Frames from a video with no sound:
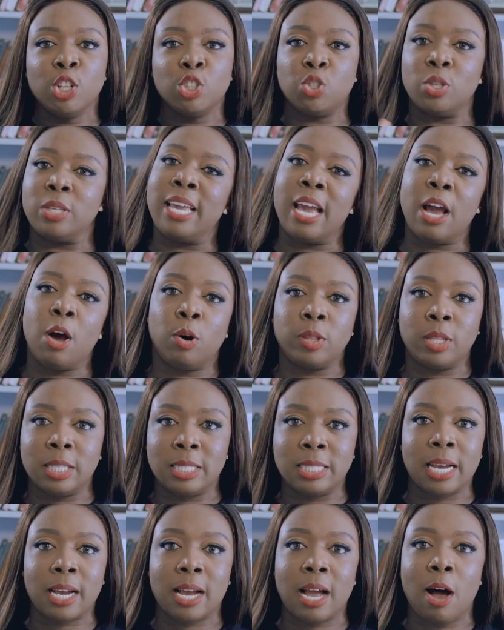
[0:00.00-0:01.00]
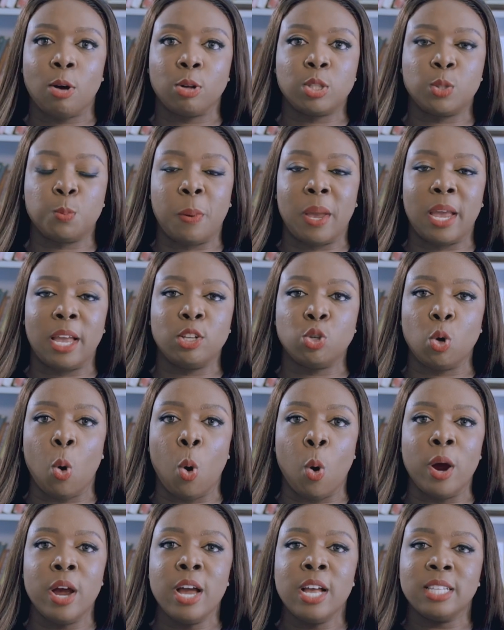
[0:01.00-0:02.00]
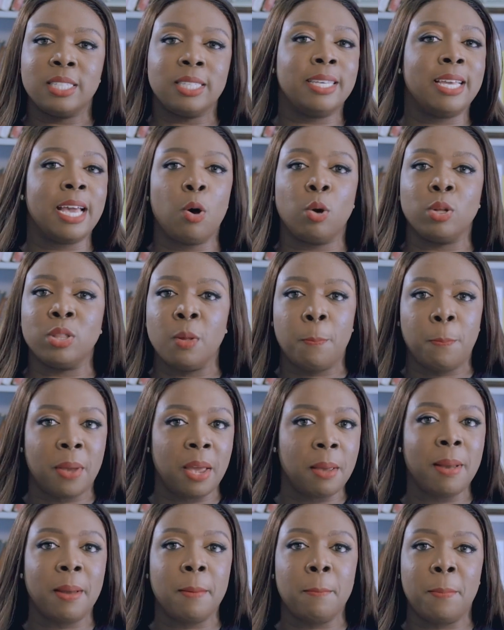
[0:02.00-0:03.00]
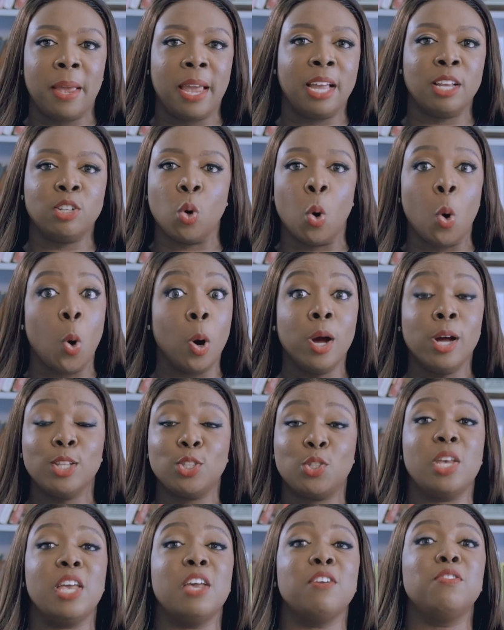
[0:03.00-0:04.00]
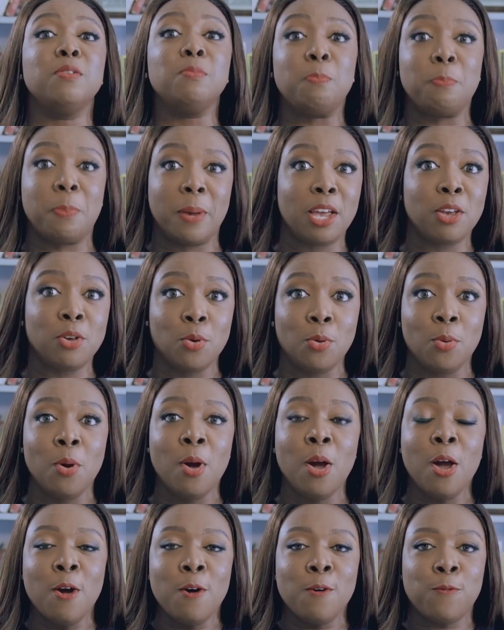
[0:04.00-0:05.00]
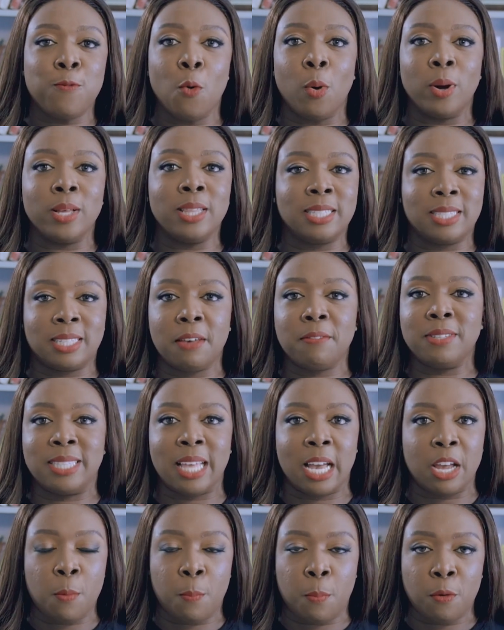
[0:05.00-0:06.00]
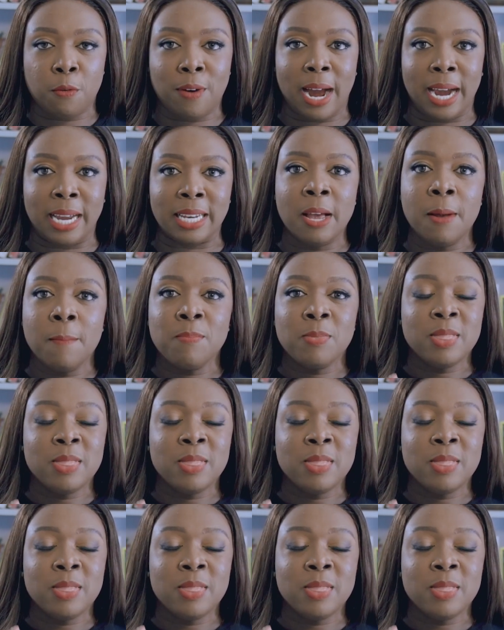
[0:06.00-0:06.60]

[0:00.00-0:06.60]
to get on the checkout page or to get on the payment page or to even pay you for the service that you provide.